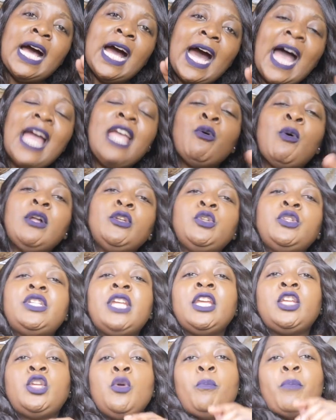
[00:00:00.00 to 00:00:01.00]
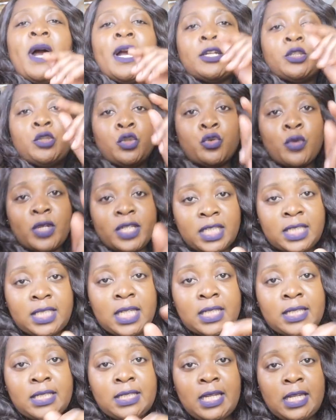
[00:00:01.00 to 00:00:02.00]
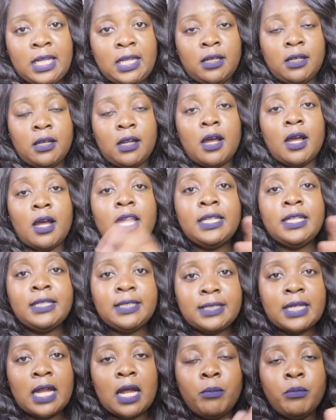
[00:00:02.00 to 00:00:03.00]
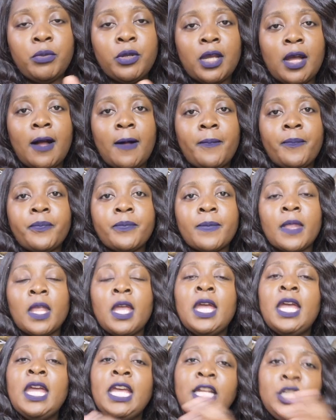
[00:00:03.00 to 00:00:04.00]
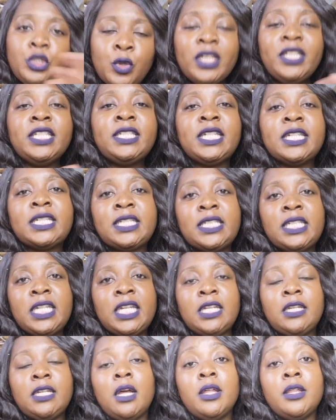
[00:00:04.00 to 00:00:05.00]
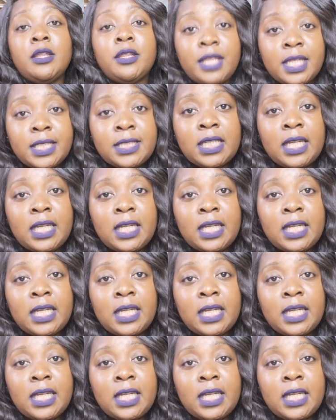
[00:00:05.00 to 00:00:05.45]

I want to take you back to 2016 in Zambia. In 2016, this